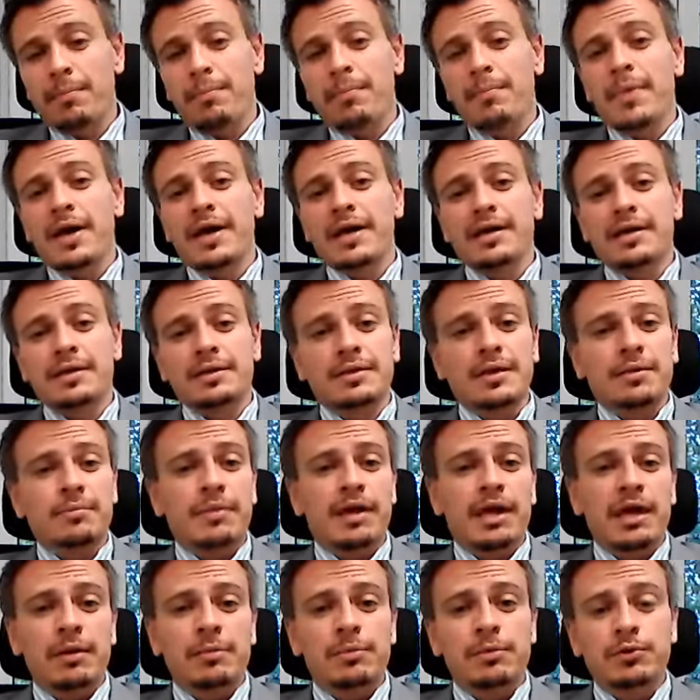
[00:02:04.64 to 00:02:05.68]
make
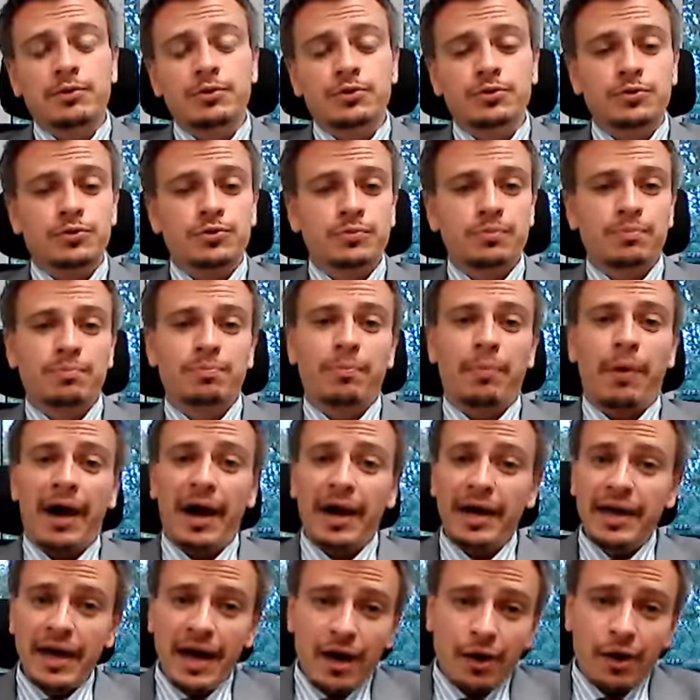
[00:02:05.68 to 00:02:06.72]
them able to
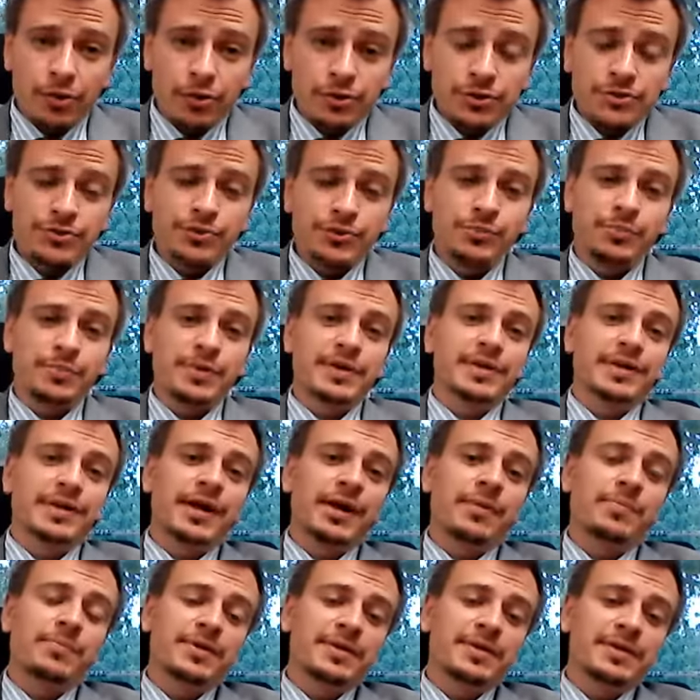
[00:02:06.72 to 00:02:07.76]
buy out European
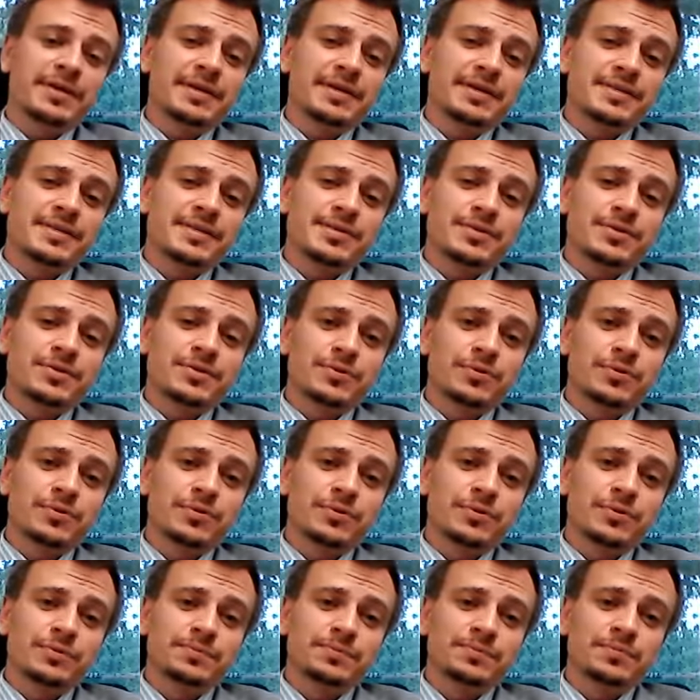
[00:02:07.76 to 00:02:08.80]
companies,
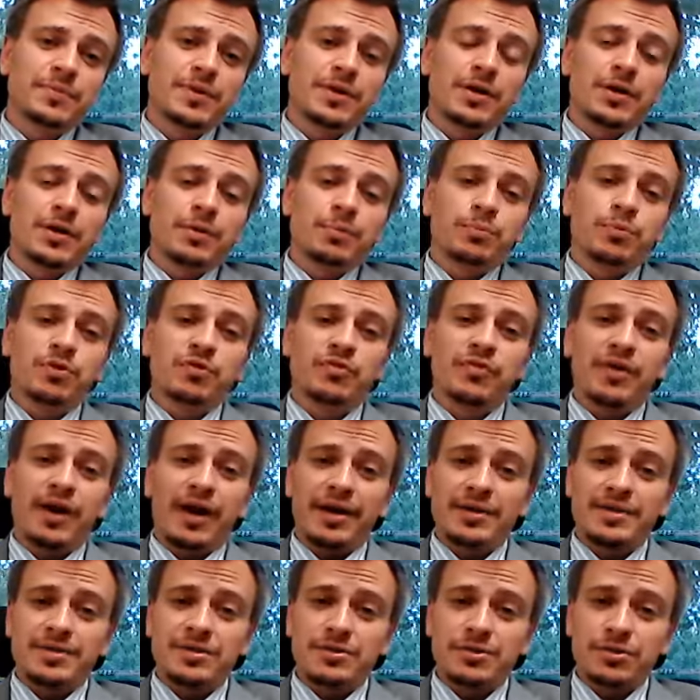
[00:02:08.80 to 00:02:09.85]
to
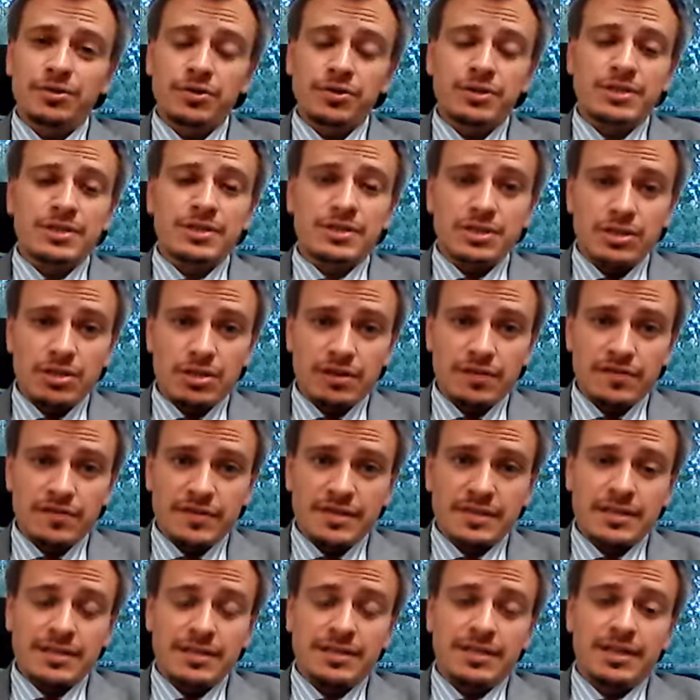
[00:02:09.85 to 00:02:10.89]
provide goods and
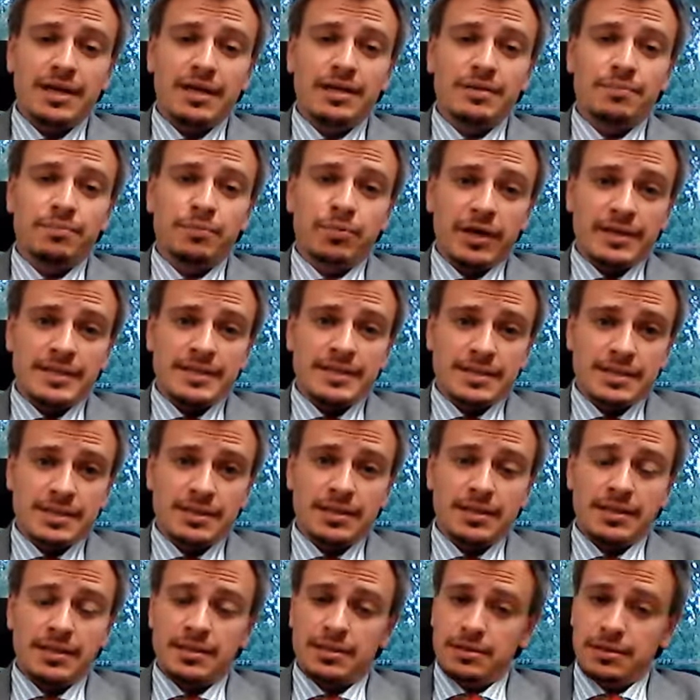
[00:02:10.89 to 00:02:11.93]
services at prices
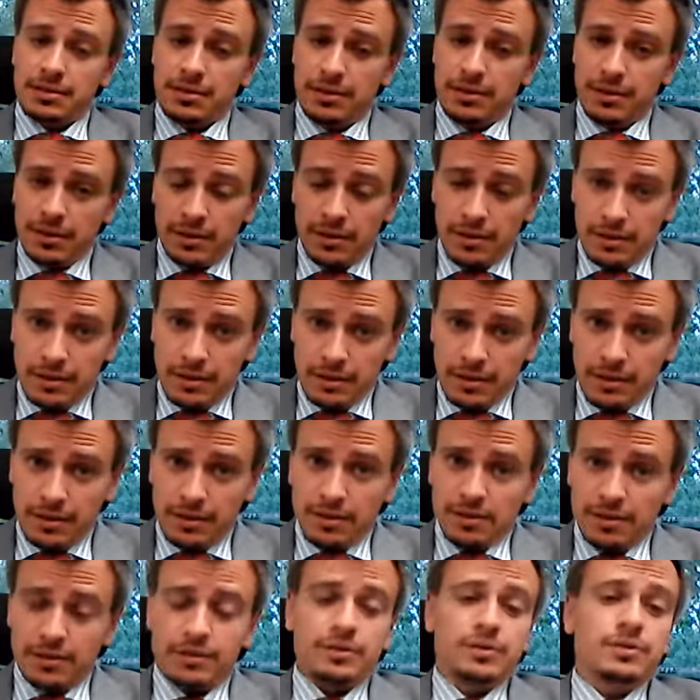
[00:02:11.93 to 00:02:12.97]
that
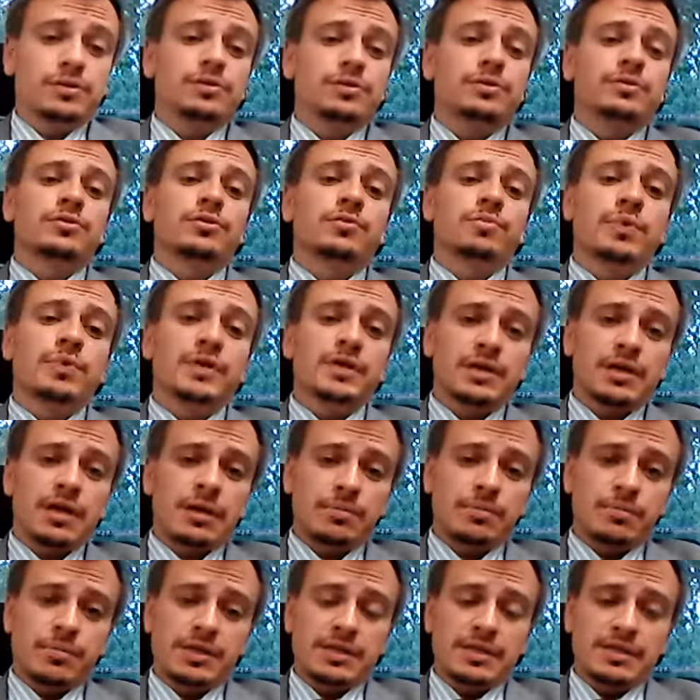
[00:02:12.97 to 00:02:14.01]
European
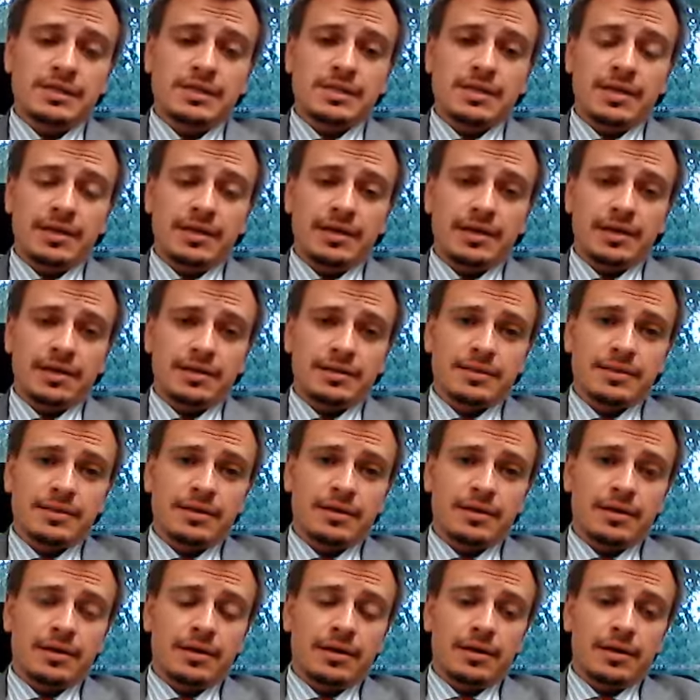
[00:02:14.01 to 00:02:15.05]
companies cannot
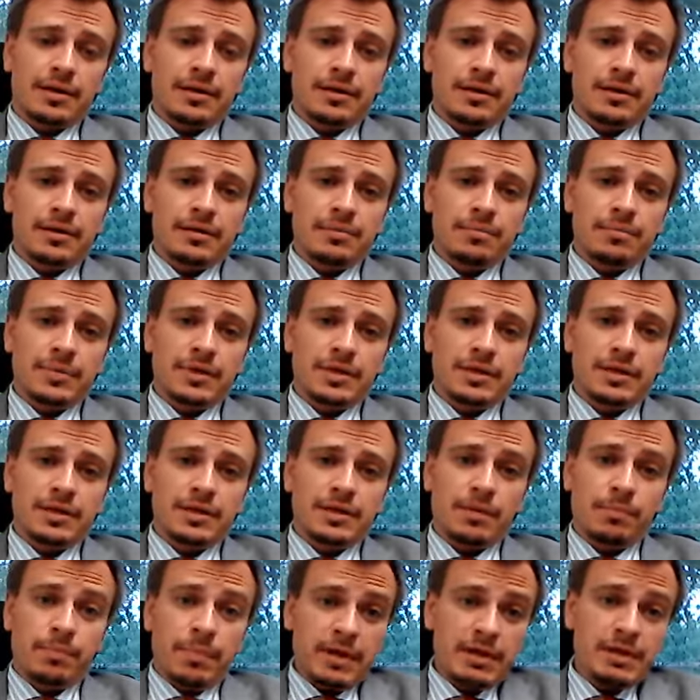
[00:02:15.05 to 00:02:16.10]
be
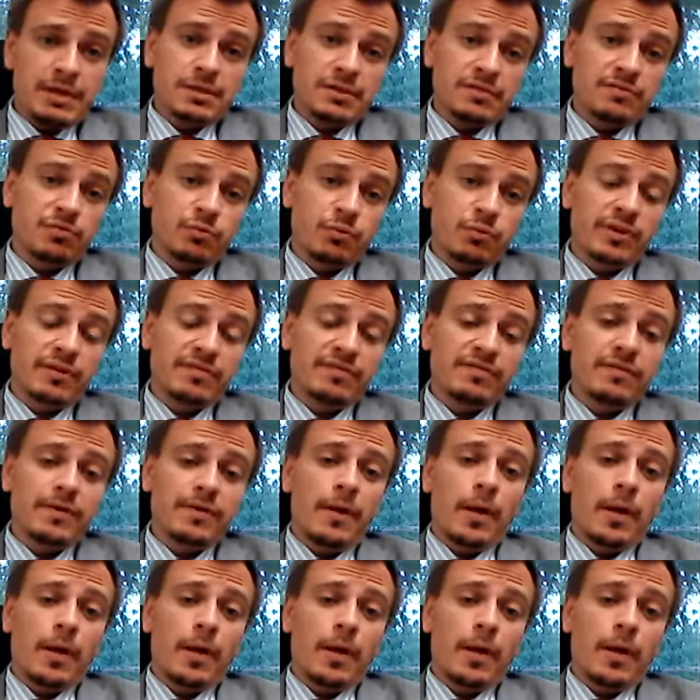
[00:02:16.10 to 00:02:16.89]
competitive with,